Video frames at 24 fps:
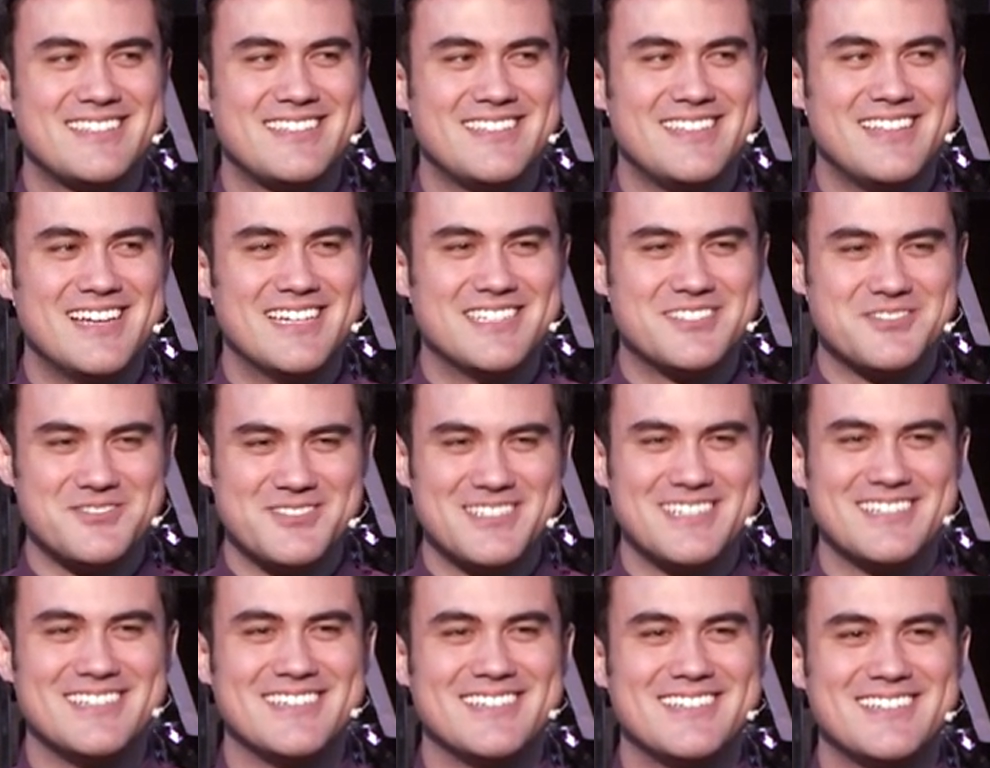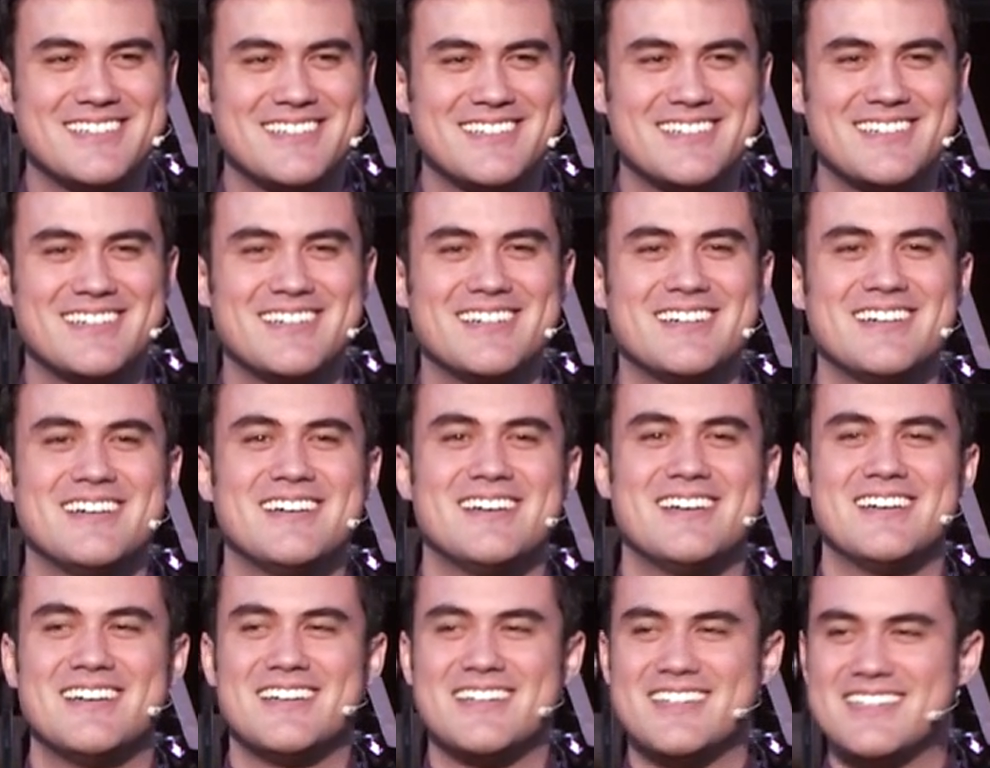that's weird.
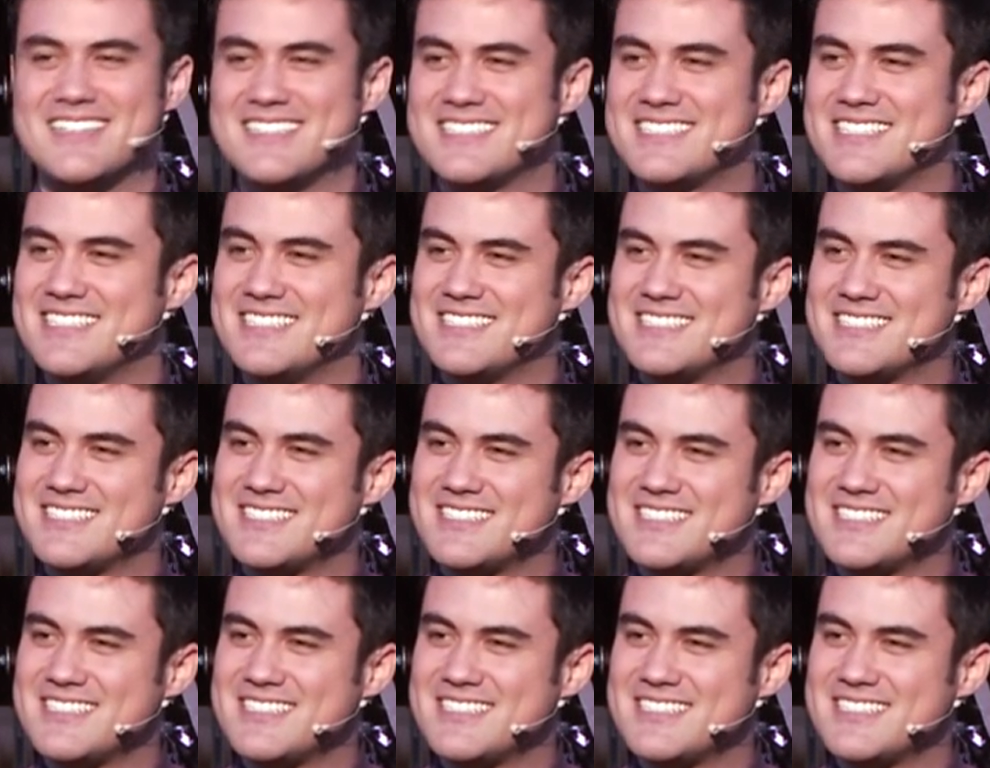And he says,